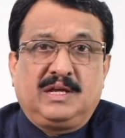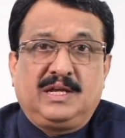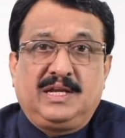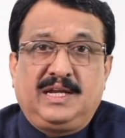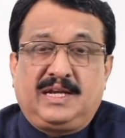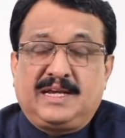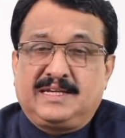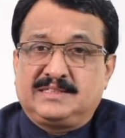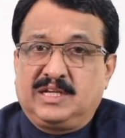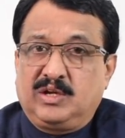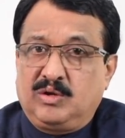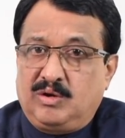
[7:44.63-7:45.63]
It has a
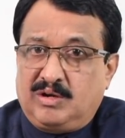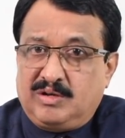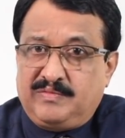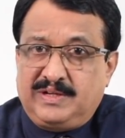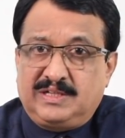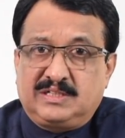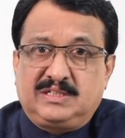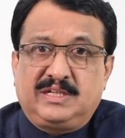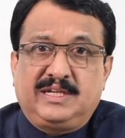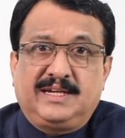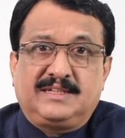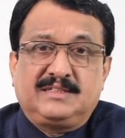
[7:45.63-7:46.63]
lot of energy
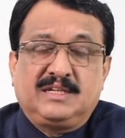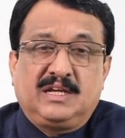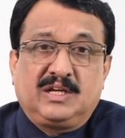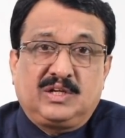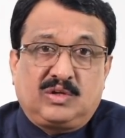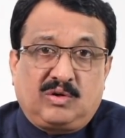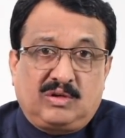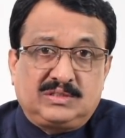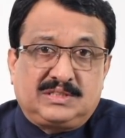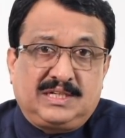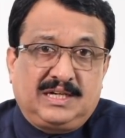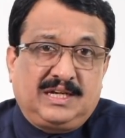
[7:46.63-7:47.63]
needs.
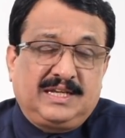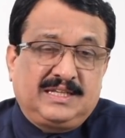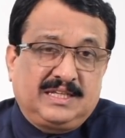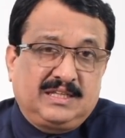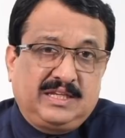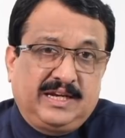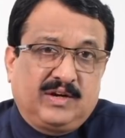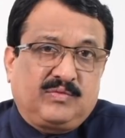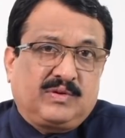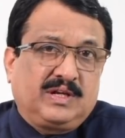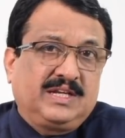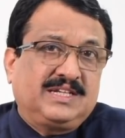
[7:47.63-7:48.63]
Constantly the need
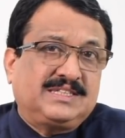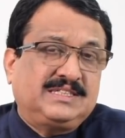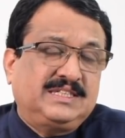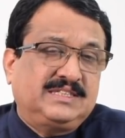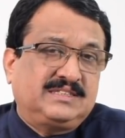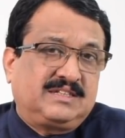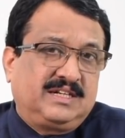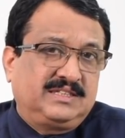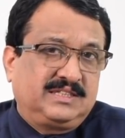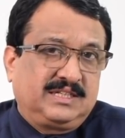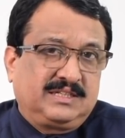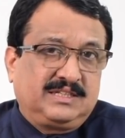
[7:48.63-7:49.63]
for energy is
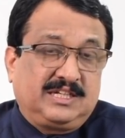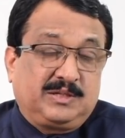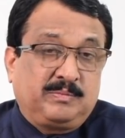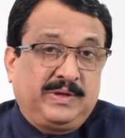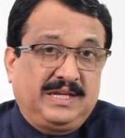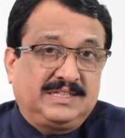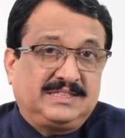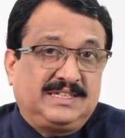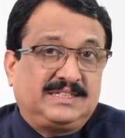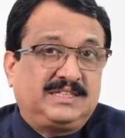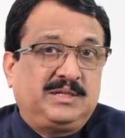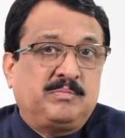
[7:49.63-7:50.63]
rising. That means
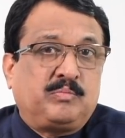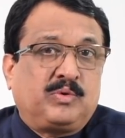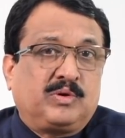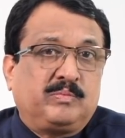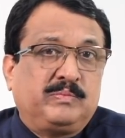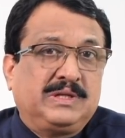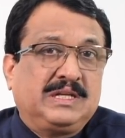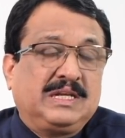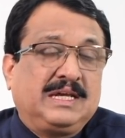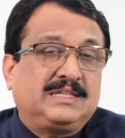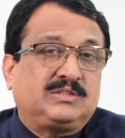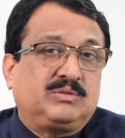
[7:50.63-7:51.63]
its import bill
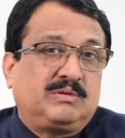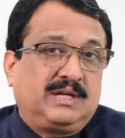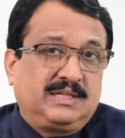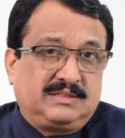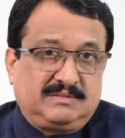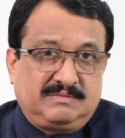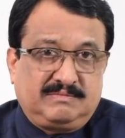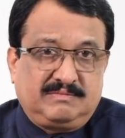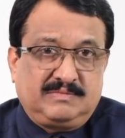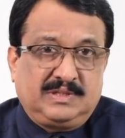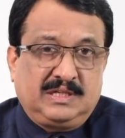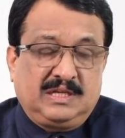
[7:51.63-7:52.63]
has to rise.
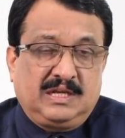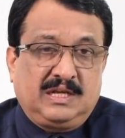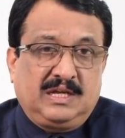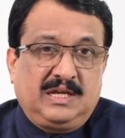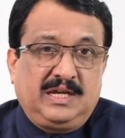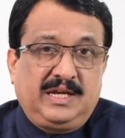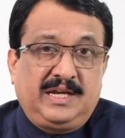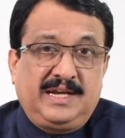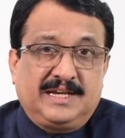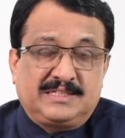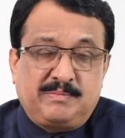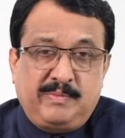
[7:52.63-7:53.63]

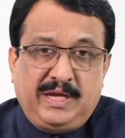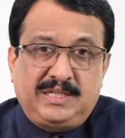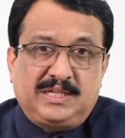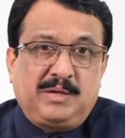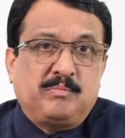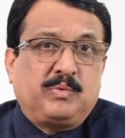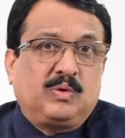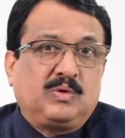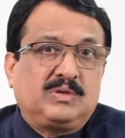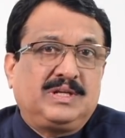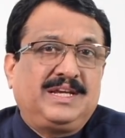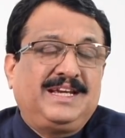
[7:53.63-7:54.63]
India's major
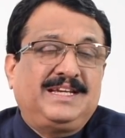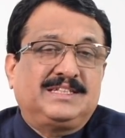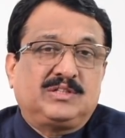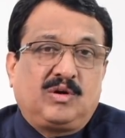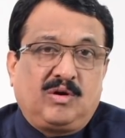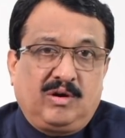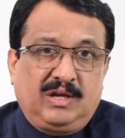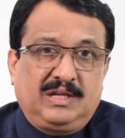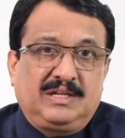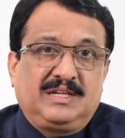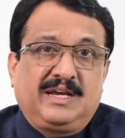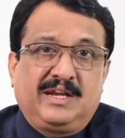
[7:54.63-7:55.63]
import is
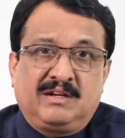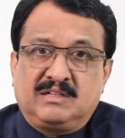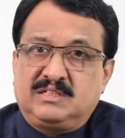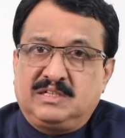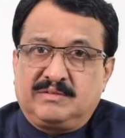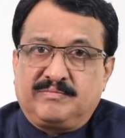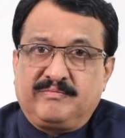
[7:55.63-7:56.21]
oil, energy.